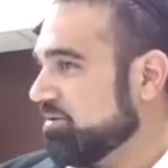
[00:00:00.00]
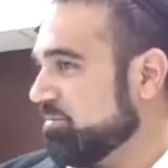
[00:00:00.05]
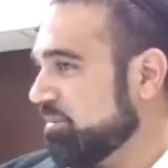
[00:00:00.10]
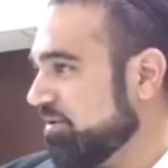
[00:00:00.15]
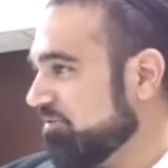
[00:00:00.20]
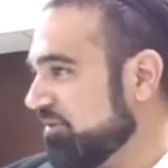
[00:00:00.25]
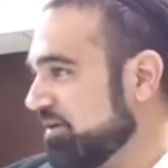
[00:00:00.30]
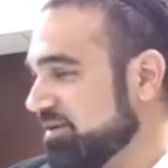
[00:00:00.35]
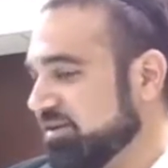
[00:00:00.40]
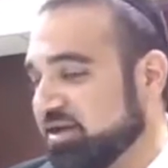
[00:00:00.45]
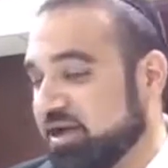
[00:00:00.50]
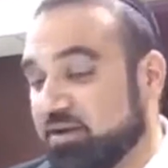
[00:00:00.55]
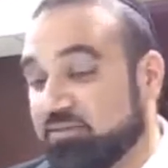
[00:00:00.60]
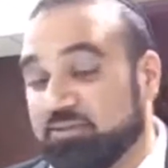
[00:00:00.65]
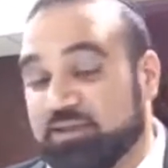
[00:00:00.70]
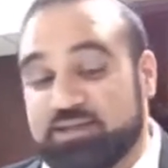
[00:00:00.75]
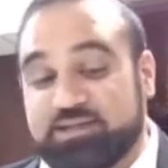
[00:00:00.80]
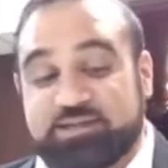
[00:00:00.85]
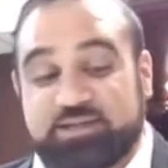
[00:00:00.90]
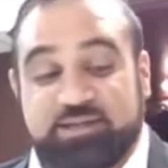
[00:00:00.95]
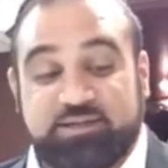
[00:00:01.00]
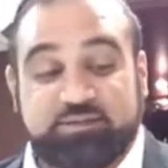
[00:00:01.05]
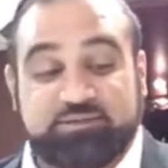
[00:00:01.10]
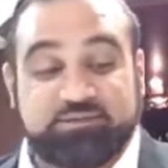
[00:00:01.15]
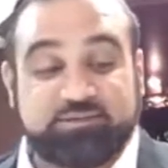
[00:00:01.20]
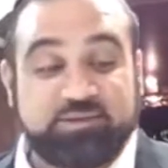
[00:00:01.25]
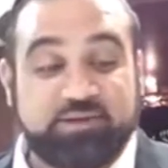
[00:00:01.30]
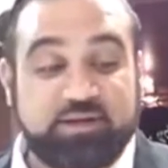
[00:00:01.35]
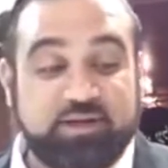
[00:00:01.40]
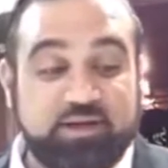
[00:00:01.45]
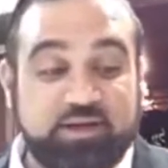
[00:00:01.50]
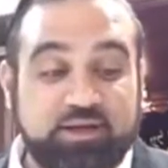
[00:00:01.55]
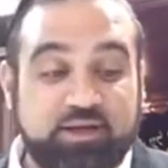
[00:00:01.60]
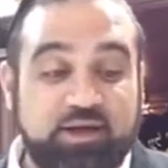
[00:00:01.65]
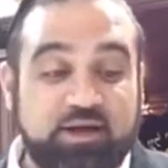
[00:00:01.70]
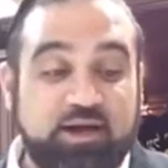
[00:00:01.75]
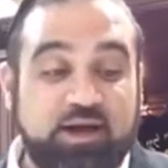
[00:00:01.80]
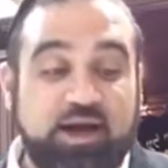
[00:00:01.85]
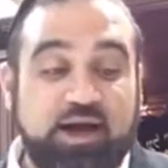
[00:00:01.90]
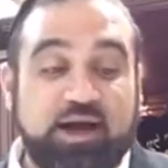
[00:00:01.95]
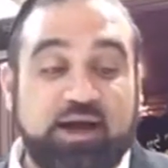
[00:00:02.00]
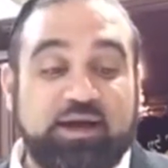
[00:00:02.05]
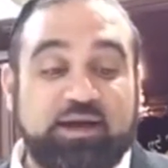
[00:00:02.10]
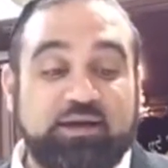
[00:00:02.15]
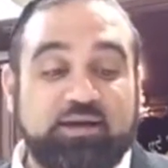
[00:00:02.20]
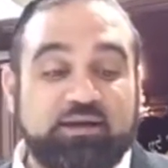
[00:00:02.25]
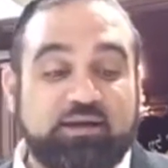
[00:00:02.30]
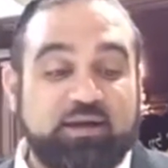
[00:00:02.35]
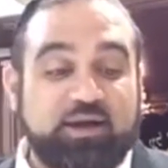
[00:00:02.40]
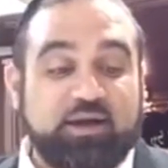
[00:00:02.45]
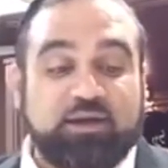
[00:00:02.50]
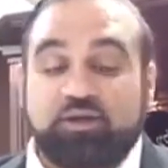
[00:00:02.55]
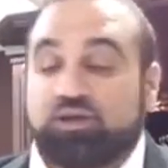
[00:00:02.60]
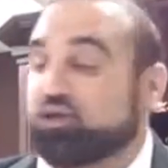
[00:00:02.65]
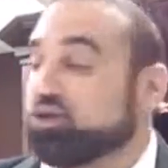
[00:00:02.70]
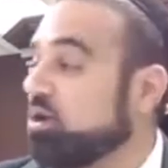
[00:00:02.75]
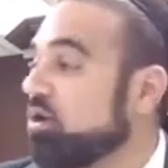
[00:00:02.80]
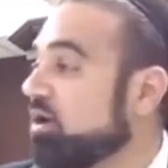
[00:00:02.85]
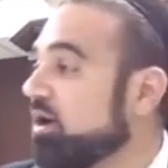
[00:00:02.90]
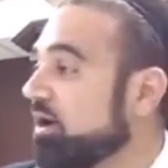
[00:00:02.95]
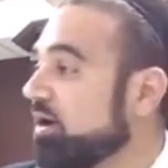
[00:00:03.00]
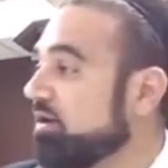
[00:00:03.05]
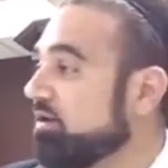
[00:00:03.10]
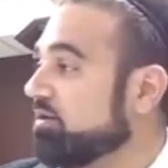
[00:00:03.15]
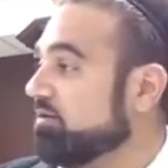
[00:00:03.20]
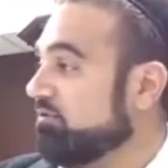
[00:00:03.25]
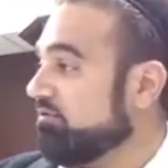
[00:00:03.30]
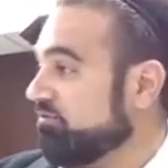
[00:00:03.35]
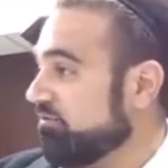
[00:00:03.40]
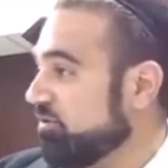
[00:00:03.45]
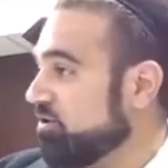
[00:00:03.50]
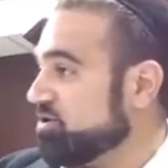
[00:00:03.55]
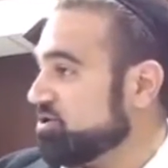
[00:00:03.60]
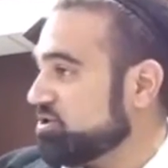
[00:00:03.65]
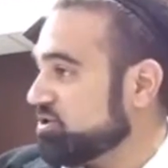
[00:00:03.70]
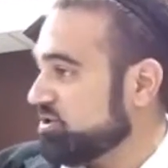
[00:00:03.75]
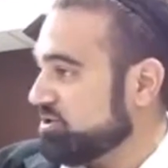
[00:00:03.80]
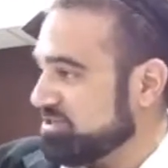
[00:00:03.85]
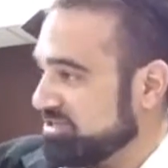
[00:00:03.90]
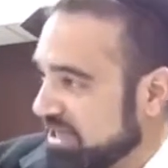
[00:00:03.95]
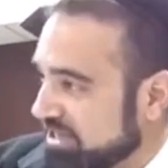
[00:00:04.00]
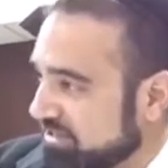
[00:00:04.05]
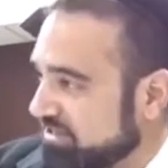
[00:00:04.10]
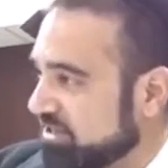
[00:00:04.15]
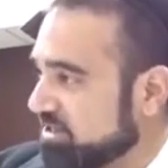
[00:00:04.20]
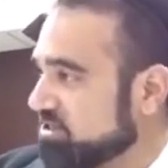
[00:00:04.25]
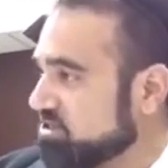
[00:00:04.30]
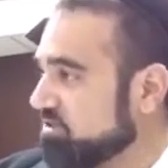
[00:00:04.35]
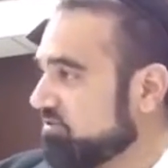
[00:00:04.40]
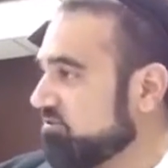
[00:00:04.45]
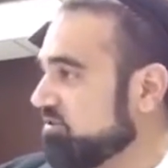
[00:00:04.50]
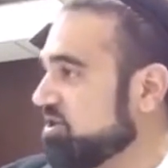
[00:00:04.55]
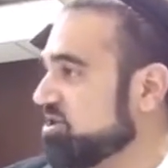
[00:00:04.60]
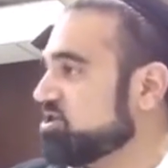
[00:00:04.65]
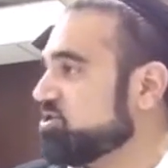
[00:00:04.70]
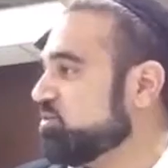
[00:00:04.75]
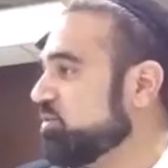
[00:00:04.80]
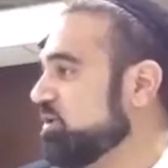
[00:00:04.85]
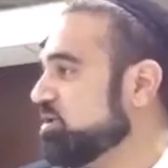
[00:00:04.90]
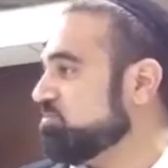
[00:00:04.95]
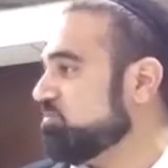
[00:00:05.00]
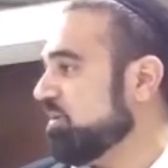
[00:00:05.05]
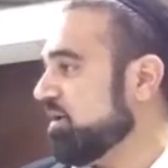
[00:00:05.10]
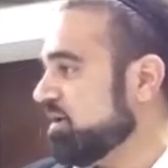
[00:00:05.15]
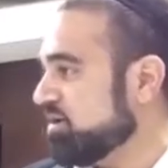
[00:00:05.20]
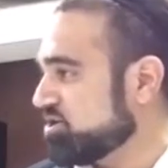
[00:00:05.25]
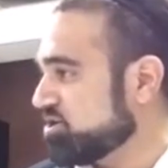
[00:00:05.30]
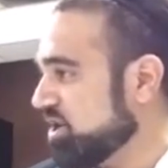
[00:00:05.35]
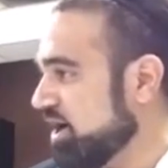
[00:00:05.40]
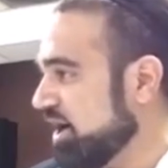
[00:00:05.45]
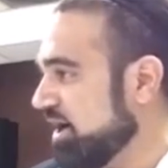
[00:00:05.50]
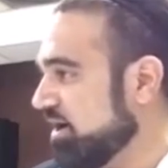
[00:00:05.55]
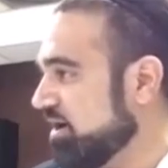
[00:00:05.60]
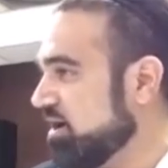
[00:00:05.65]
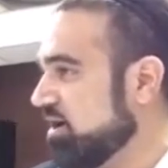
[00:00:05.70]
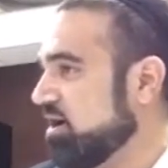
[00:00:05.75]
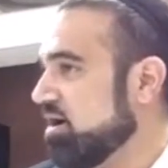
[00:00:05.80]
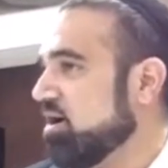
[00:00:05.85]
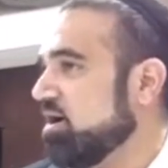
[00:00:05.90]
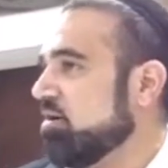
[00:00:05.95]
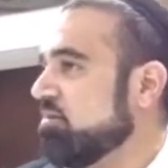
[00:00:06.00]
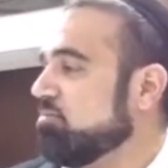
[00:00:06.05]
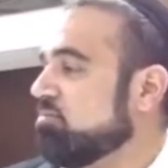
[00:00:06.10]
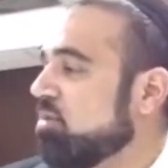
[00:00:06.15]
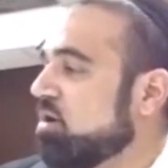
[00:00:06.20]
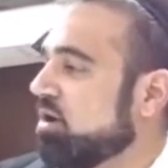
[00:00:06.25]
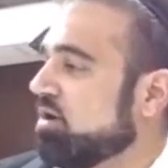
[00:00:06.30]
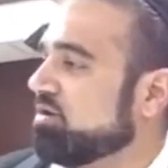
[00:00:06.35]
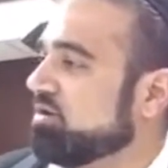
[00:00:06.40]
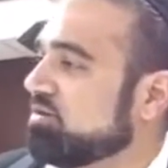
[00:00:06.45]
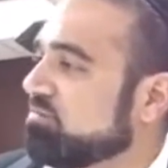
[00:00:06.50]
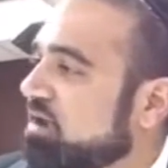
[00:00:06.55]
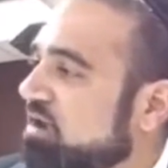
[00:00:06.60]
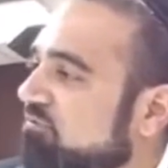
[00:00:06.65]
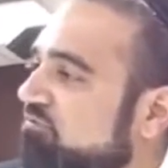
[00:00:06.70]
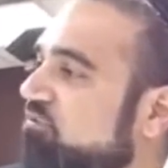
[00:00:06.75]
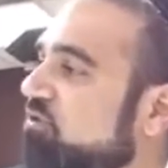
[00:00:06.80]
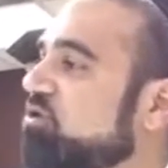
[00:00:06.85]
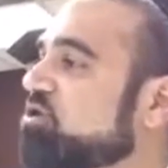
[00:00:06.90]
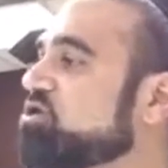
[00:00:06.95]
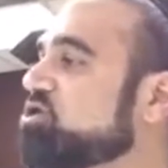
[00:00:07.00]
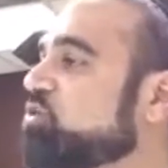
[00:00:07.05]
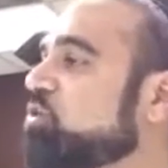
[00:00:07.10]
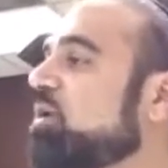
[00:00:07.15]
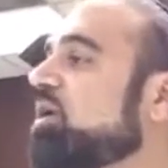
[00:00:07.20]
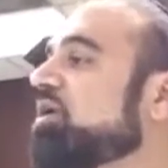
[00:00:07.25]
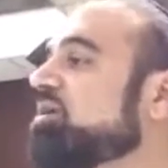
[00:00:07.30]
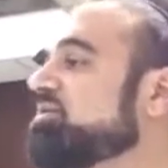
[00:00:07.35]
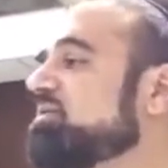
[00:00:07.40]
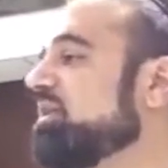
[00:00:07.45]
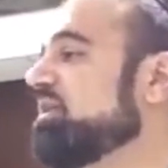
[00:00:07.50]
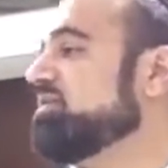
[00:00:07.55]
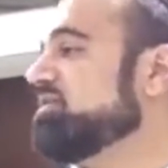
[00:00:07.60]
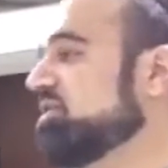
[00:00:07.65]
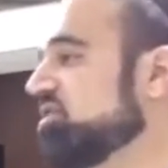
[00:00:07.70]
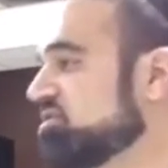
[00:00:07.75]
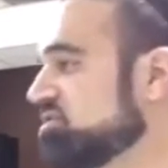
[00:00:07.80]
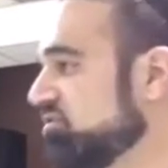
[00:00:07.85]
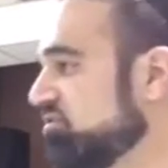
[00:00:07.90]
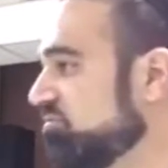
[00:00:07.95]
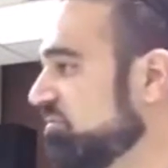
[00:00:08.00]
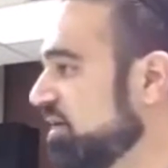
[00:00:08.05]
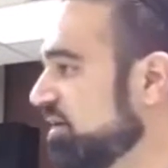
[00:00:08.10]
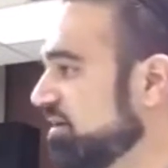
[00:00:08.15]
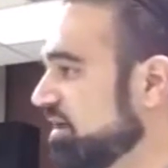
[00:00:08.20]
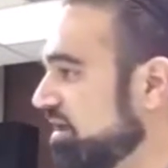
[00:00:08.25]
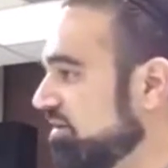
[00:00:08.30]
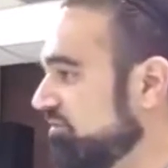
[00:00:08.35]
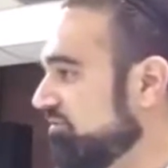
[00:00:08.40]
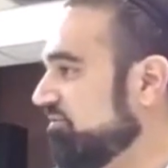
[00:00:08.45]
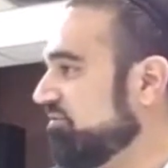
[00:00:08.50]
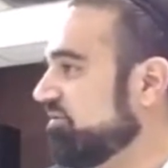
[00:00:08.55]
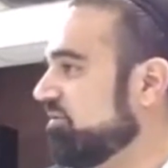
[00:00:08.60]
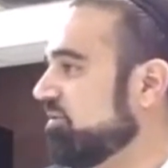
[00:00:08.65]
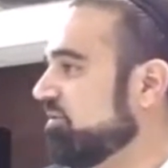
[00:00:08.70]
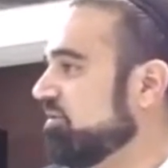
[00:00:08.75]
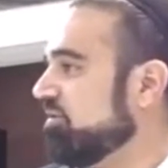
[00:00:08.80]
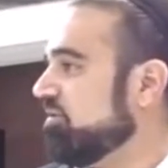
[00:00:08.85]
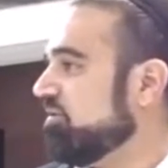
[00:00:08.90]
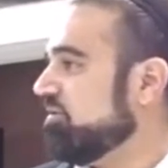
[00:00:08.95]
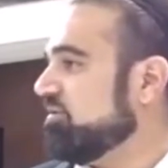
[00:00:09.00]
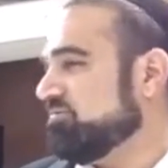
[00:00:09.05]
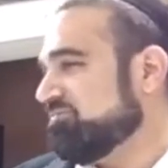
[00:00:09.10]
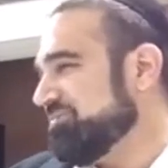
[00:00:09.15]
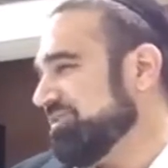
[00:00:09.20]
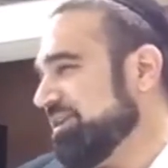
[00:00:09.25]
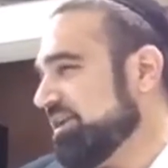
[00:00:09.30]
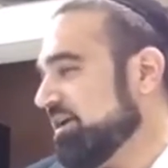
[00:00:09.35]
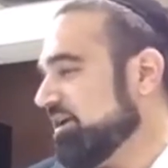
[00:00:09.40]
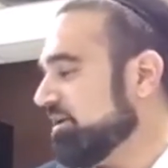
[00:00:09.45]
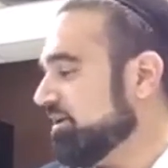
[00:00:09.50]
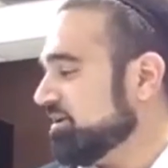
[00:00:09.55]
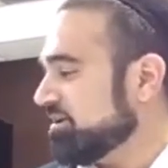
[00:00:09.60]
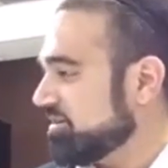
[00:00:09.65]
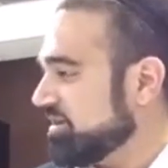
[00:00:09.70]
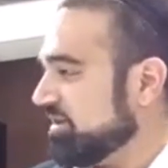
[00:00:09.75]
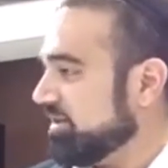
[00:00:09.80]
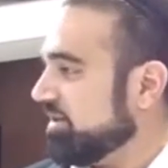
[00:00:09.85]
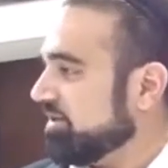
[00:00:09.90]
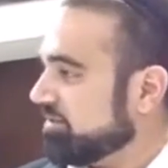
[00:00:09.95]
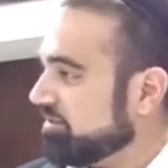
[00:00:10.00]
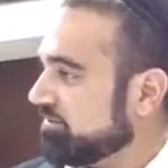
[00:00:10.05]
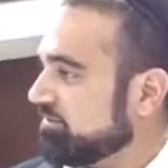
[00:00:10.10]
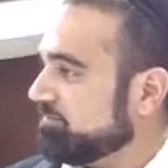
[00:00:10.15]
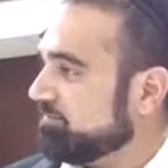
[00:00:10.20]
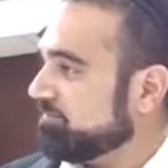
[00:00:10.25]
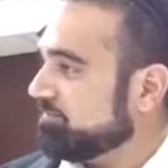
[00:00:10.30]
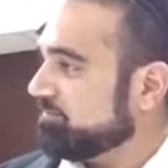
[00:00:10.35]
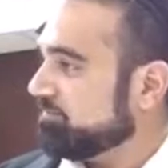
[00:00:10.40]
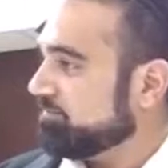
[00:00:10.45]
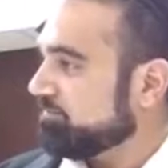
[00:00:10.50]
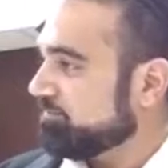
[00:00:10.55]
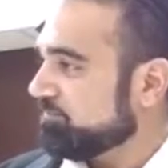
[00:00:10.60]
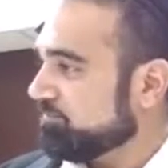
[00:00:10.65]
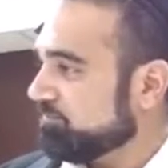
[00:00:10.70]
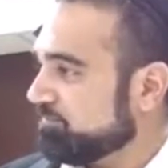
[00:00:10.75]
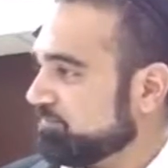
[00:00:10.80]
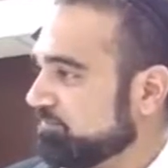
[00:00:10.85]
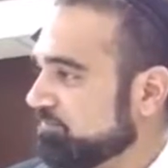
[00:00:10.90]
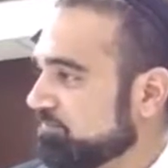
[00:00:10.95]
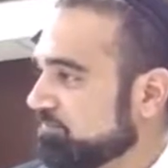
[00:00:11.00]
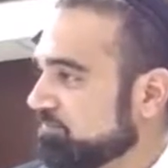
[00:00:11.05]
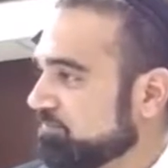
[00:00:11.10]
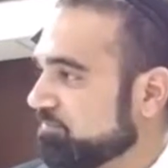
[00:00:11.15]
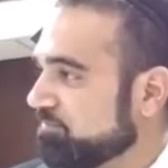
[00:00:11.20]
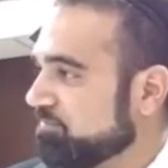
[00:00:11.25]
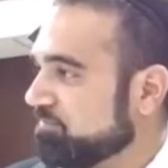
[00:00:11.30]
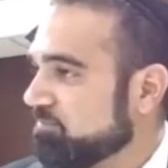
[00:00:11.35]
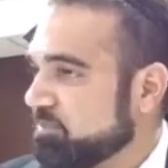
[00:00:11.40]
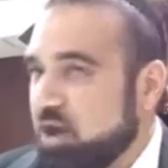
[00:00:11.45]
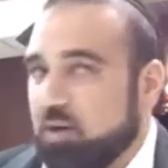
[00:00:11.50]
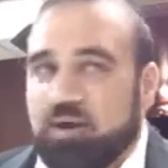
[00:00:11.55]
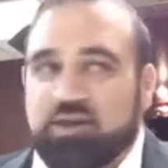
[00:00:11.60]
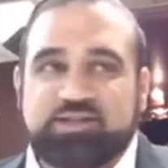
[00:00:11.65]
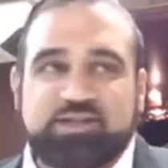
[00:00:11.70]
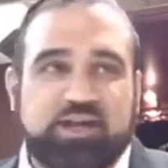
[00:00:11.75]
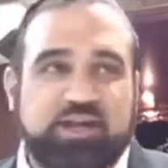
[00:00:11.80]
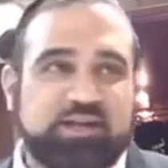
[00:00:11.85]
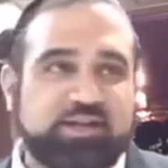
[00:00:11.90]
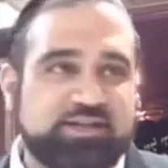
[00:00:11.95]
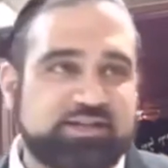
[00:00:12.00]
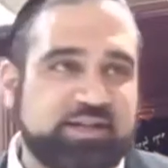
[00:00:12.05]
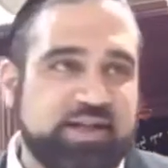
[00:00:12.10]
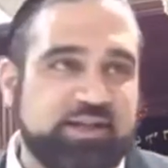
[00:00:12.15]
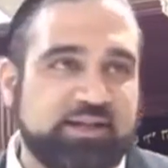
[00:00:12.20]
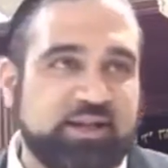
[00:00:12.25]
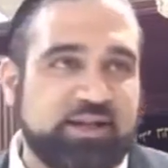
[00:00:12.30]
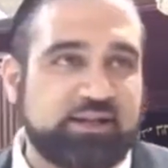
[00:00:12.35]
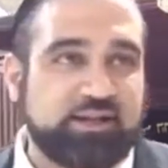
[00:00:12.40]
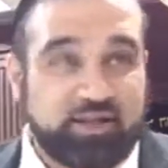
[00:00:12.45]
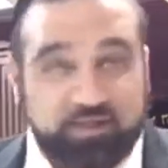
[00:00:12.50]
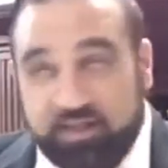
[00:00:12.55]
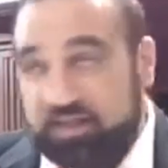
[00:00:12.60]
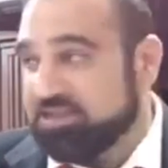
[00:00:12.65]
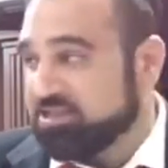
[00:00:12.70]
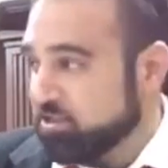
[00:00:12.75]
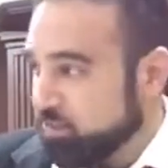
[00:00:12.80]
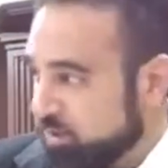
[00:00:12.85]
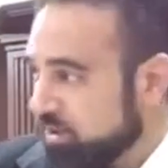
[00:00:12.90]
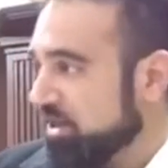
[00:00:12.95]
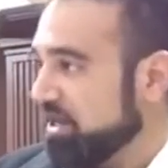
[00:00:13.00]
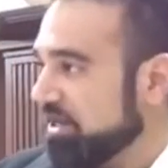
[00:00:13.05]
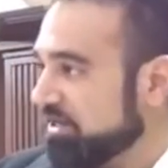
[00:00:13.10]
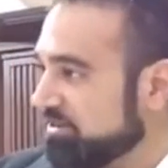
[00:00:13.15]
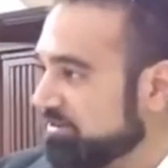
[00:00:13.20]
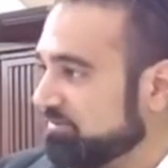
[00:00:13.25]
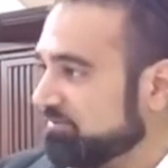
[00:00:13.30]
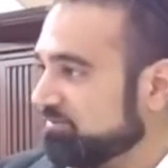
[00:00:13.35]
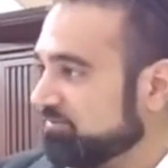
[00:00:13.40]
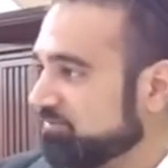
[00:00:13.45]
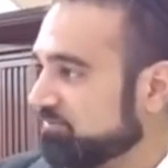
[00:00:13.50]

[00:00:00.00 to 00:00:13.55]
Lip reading: But if I tell him, listen, I enjoy the first sentence of this week's parasha more than my first 26 years of my life, you're not going to understand that. No one's going to understand that unless they were in it.